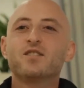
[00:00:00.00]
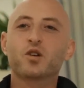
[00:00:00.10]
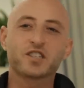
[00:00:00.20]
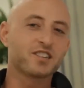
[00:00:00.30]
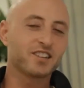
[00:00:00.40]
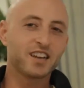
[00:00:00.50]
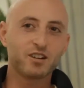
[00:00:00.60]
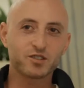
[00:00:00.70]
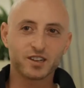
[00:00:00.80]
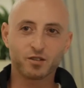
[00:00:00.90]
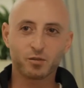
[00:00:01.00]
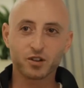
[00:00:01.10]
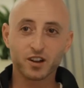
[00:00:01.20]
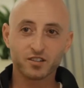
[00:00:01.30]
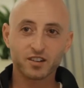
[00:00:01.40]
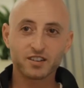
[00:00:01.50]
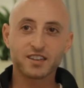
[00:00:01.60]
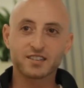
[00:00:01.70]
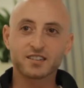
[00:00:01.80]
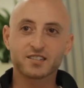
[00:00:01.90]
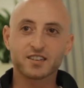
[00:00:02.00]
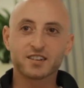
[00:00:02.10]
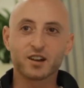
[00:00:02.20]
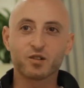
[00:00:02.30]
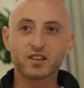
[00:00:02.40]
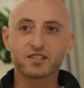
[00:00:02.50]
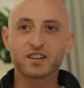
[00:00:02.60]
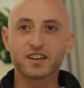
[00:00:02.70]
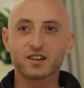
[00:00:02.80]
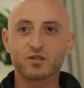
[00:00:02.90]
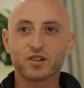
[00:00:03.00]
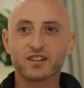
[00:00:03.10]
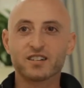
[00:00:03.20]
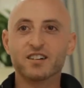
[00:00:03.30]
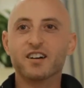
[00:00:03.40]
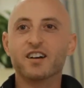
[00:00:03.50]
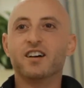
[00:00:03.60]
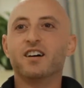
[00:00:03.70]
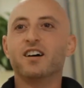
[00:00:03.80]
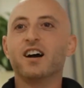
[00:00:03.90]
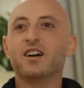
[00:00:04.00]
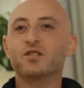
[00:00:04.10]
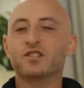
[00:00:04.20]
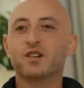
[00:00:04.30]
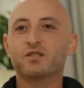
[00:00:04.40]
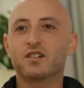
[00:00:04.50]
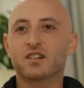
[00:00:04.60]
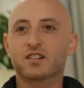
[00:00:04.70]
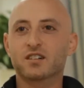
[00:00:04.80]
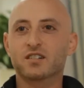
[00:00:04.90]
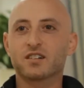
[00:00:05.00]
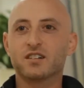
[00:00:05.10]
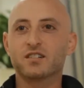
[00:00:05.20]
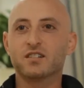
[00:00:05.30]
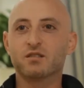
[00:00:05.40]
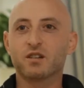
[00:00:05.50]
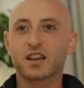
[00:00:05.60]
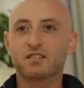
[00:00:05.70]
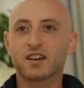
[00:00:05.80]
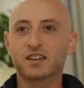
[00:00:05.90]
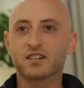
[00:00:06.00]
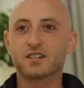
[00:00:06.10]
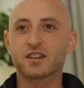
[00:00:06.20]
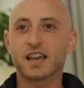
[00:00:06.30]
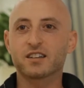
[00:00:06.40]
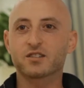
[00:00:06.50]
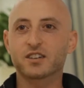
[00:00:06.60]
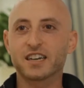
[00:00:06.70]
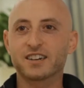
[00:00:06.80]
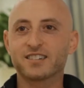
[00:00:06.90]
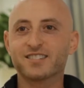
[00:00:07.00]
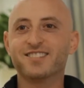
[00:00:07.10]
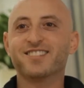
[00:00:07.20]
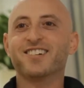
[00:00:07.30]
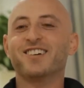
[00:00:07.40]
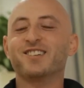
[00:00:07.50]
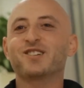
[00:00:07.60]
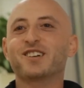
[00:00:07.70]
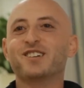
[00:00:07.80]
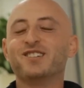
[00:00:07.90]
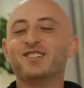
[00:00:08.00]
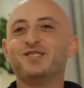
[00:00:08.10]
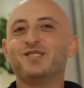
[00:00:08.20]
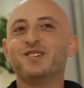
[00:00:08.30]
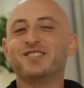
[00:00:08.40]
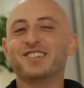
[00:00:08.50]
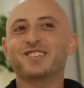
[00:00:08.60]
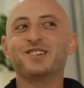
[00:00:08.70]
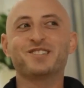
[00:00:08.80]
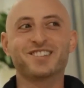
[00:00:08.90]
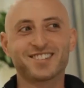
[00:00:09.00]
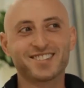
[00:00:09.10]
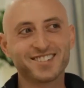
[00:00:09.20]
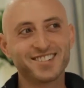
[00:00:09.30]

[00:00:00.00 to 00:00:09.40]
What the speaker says: Fortunately, I was never pulled over in this instant. I was later when I was no longer looking like a cancer kid, so I couldn't use those excuses.